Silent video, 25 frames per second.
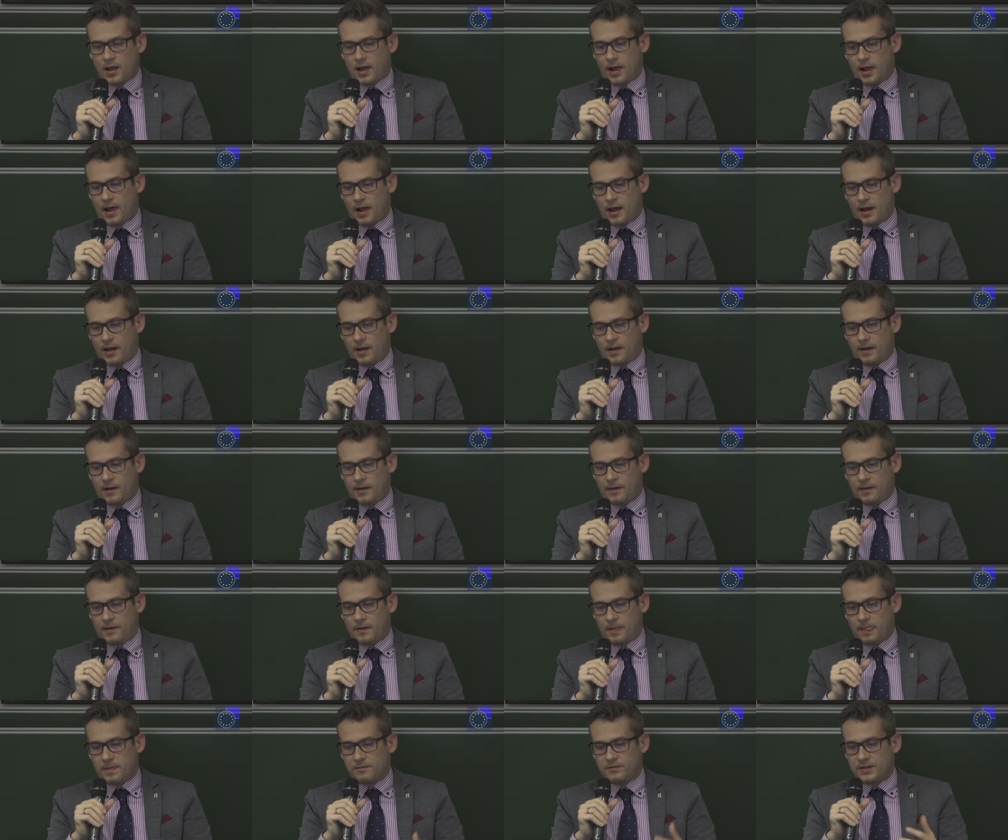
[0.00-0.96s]

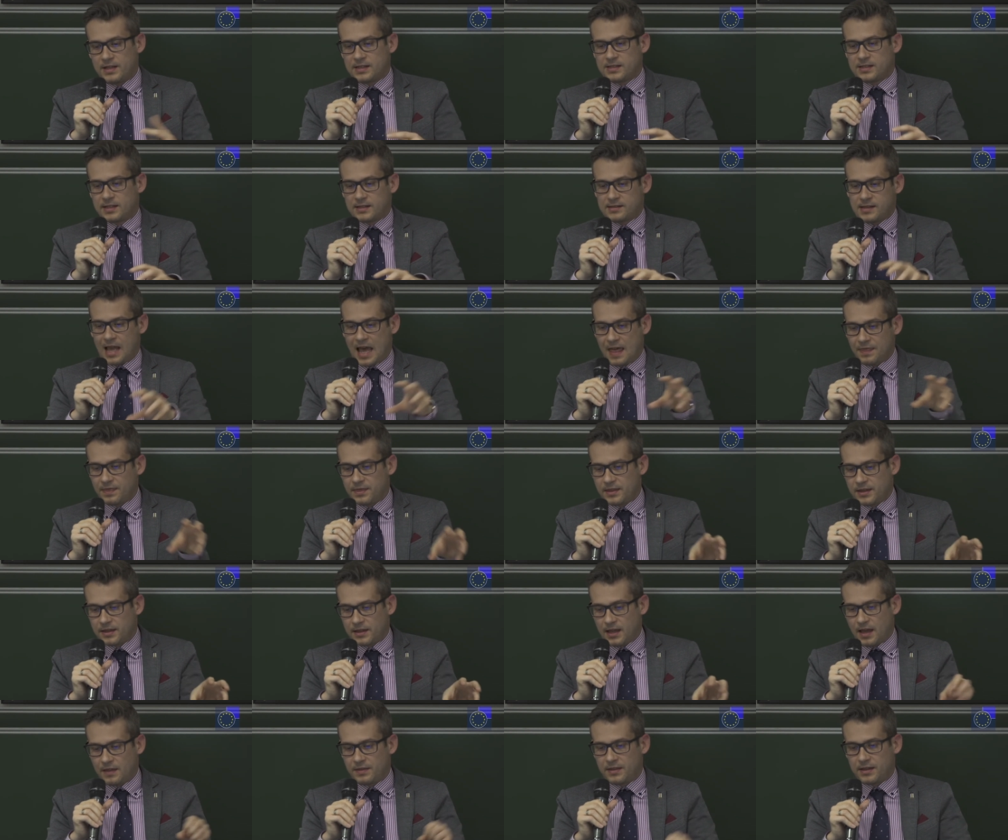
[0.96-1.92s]
the visas at
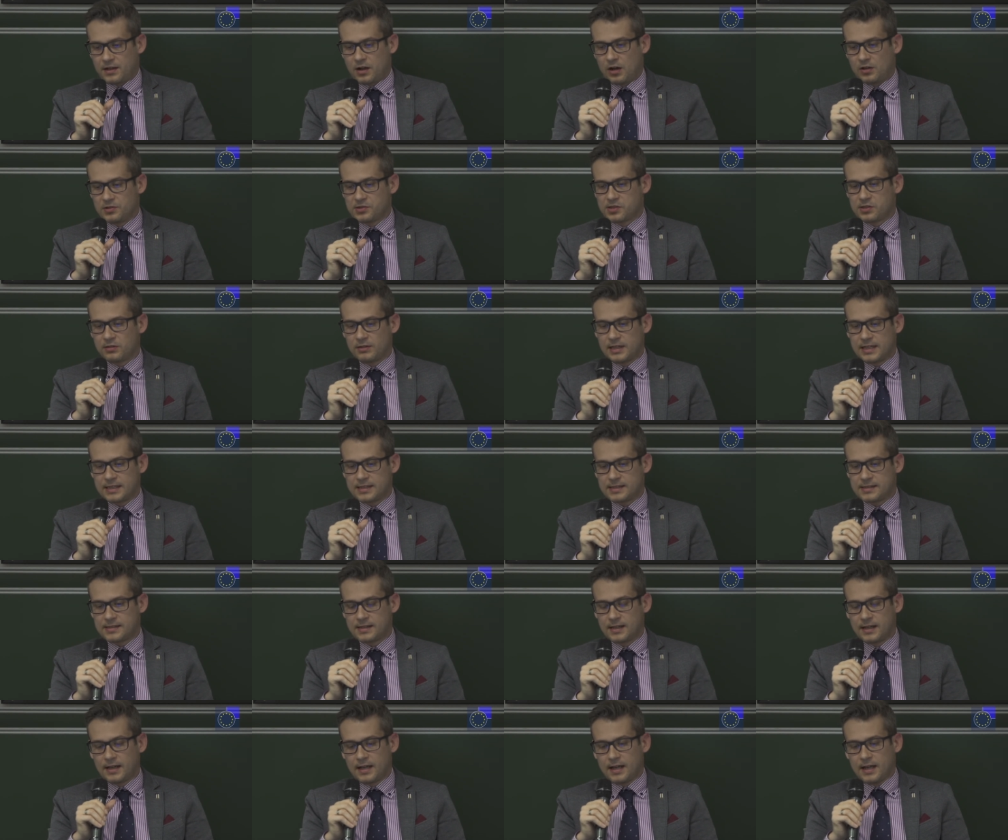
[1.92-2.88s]
the
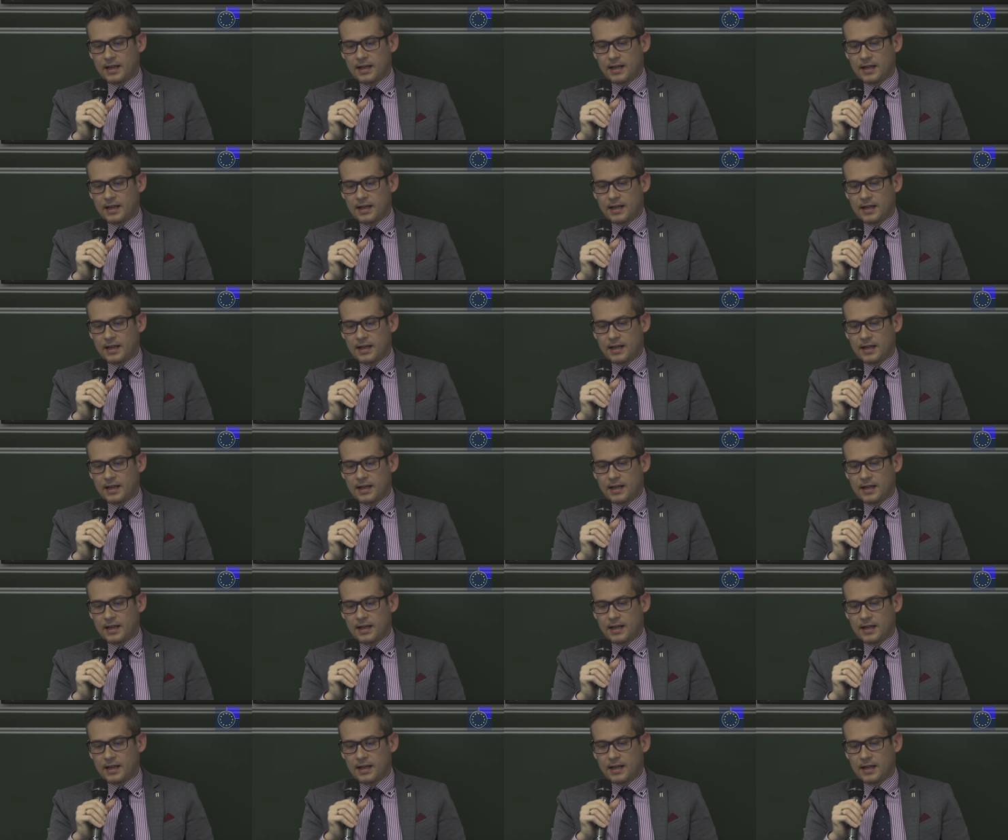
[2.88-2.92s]
consulates.